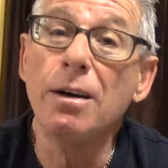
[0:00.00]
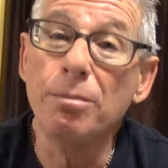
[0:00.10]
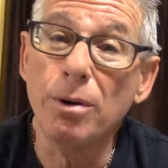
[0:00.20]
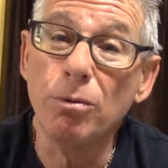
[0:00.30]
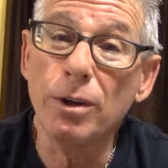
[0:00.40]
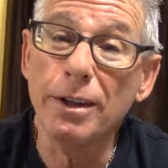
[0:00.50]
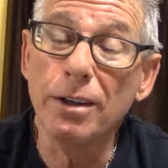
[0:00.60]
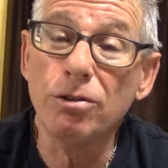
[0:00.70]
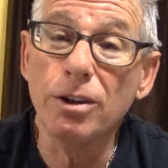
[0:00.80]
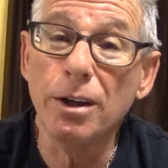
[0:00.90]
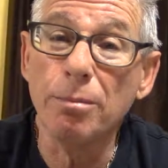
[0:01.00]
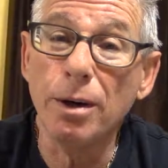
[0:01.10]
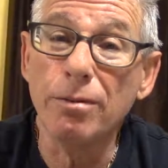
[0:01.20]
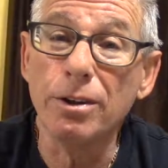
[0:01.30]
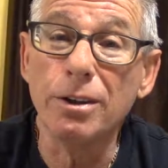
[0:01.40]
But when they see
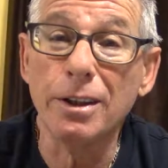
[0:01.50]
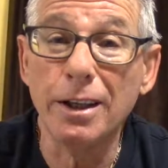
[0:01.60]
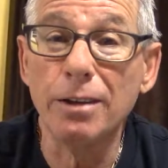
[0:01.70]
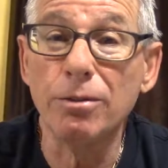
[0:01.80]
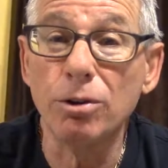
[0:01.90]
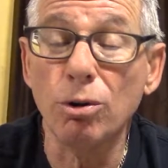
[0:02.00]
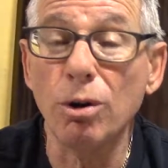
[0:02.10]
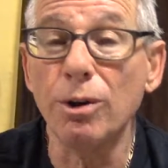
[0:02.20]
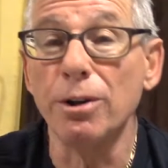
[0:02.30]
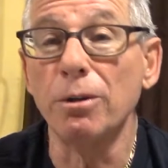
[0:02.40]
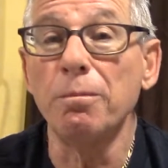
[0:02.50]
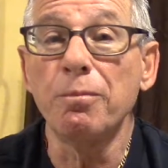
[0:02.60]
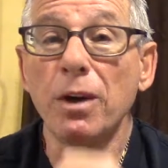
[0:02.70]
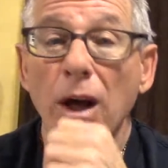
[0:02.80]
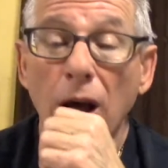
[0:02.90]
above it the advertorial,
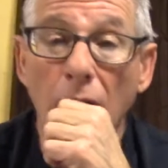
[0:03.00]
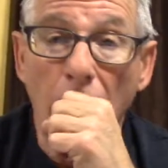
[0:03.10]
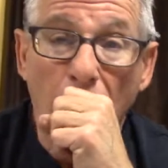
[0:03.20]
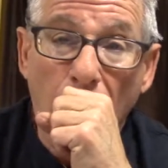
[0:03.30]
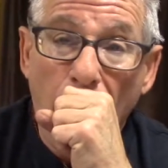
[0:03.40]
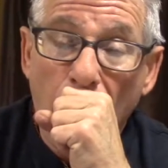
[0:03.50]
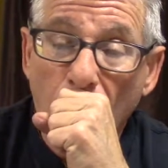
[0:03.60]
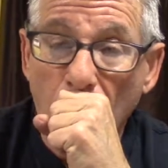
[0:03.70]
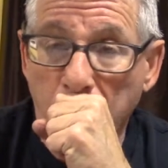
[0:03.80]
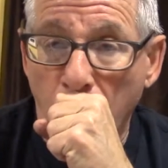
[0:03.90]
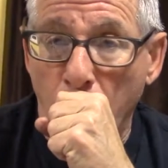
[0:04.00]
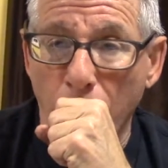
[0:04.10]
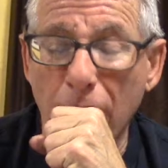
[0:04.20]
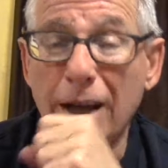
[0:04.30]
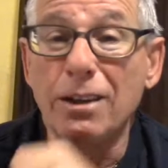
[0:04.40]

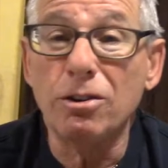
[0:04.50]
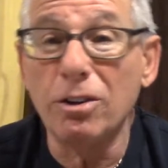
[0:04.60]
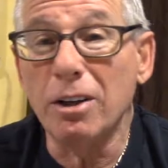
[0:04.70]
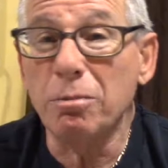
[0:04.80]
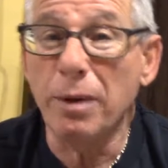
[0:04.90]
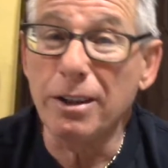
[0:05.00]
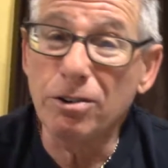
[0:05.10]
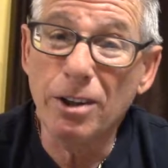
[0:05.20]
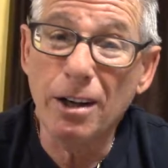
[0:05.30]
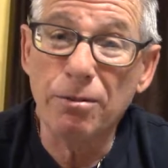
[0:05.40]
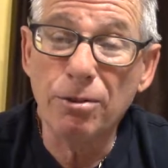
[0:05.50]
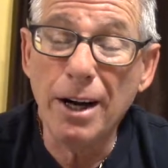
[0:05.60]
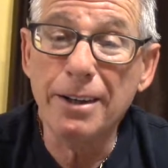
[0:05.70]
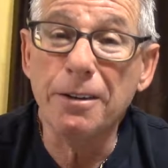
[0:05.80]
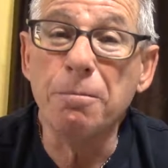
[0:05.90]
and it says by staff
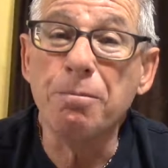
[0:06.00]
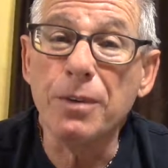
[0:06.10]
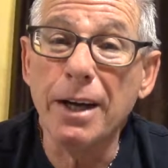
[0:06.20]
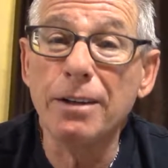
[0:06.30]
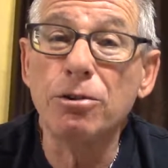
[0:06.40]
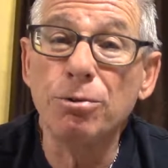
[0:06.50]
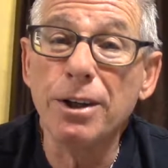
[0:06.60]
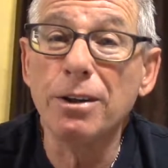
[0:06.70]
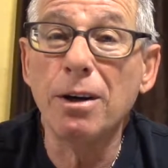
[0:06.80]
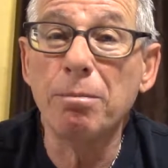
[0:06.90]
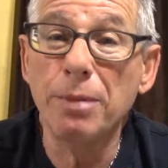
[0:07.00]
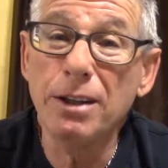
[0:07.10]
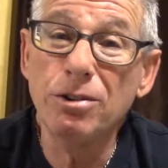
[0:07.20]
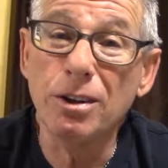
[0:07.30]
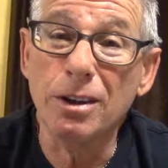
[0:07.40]
writer, and it's written up
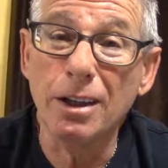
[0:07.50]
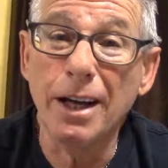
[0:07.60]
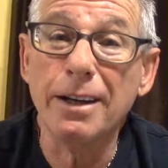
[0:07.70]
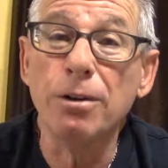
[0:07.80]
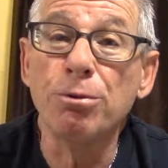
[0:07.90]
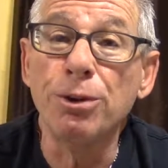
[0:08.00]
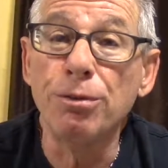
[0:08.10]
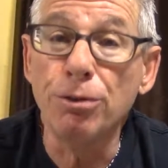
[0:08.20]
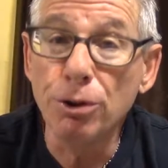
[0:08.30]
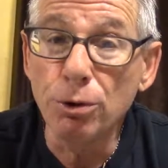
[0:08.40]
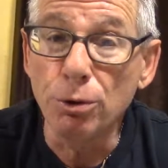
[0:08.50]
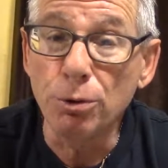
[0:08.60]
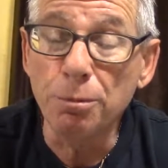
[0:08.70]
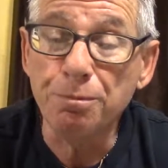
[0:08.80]
basically like a review,